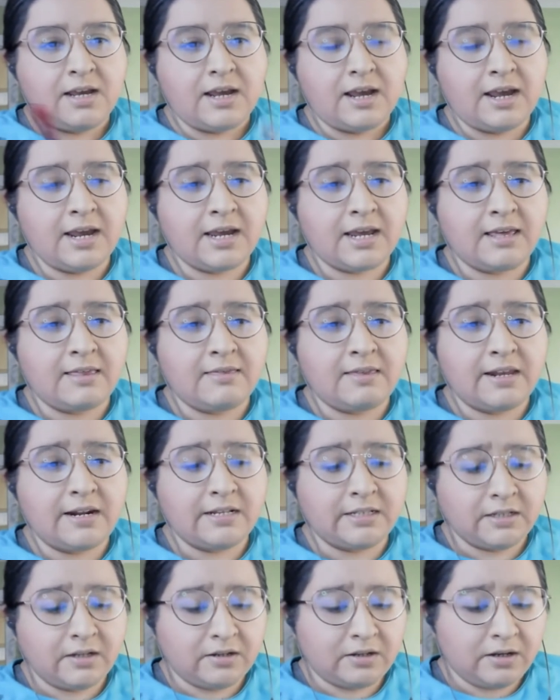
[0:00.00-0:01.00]
and that
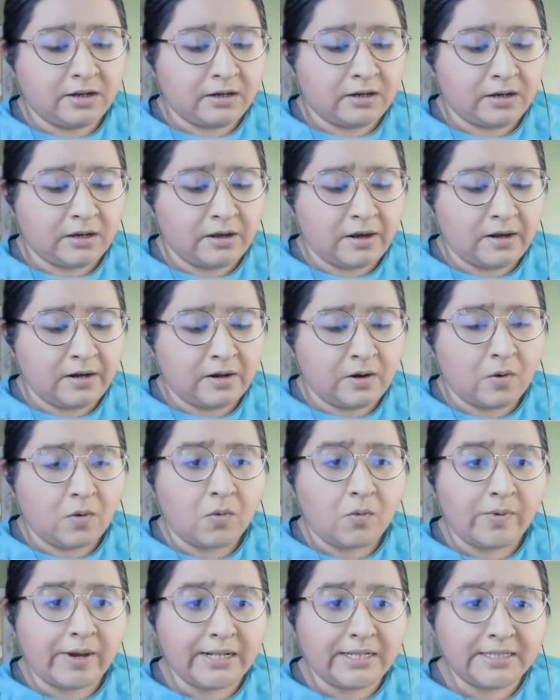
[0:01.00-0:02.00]
is on
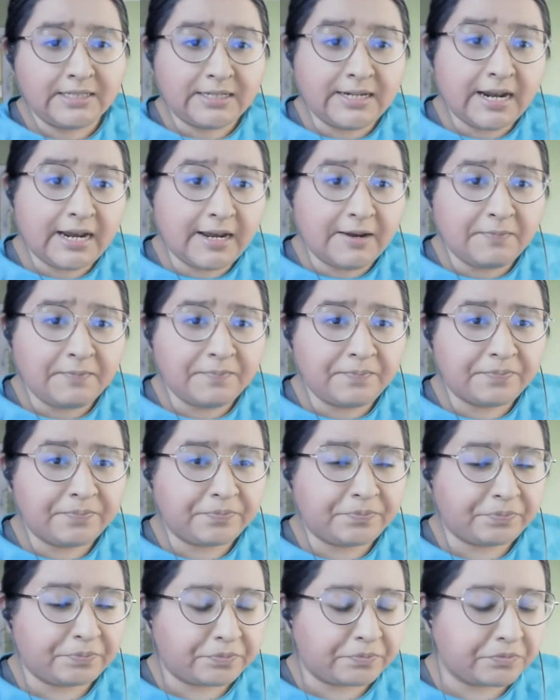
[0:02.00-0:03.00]
Wednesday,
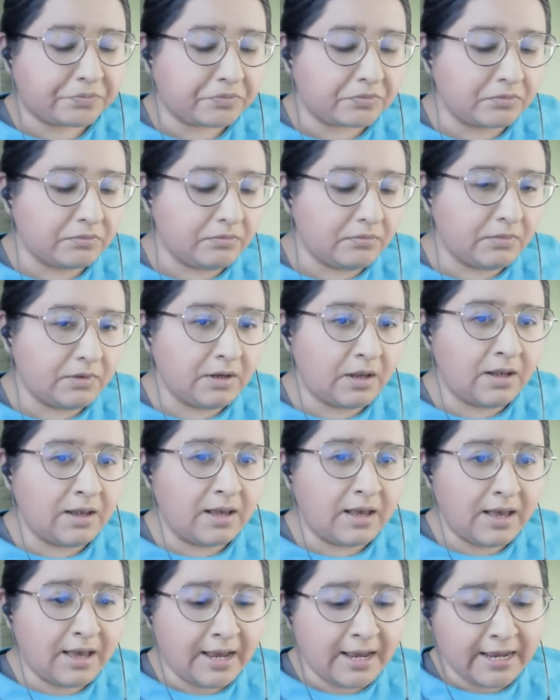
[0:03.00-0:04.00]

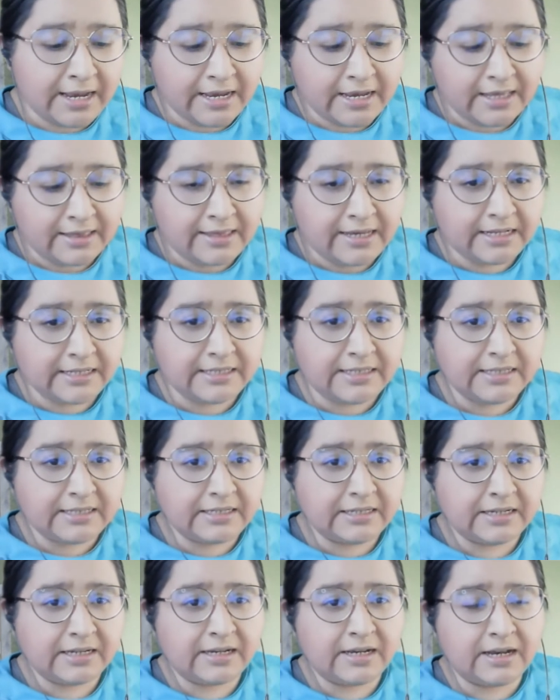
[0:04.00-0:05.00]
and that's